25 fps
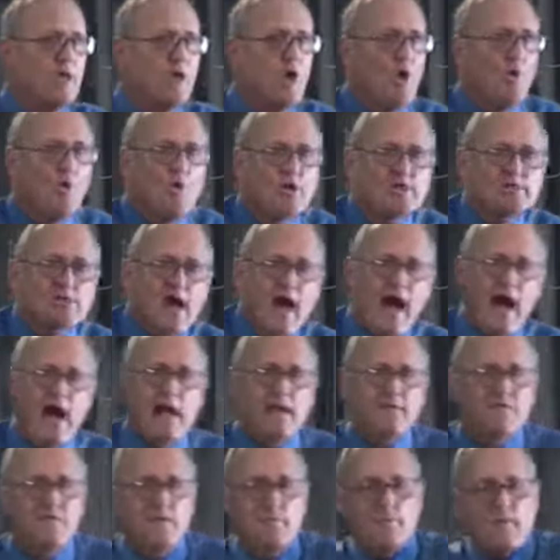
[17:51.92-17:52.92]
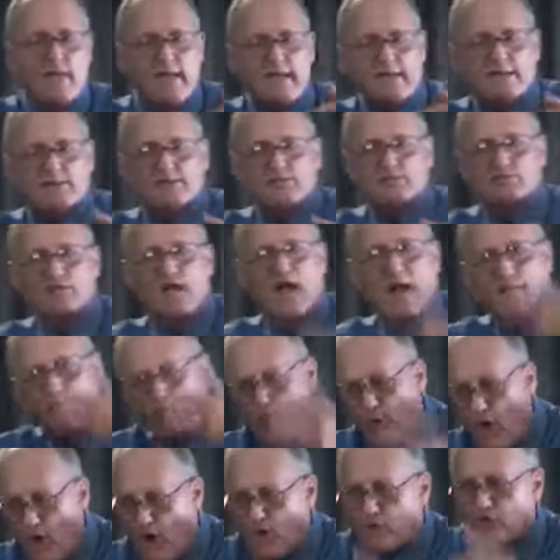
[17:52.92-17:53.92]
which either means
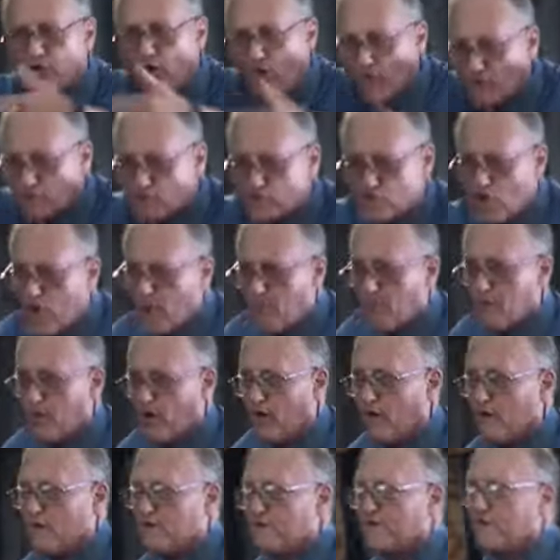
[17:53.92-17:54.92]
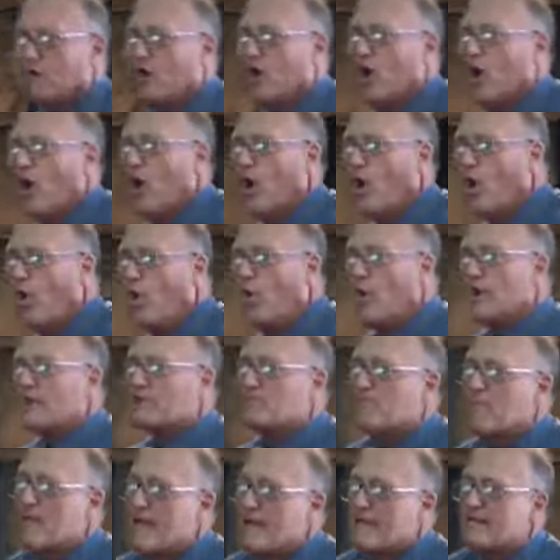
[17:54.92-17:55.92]
upon, on top of, or it
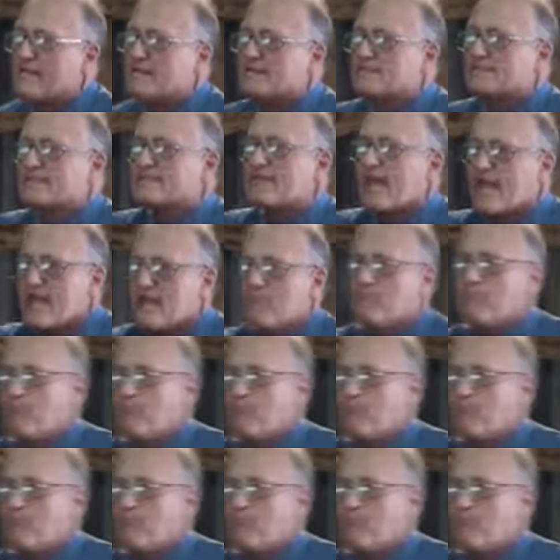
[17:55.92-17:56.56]
means in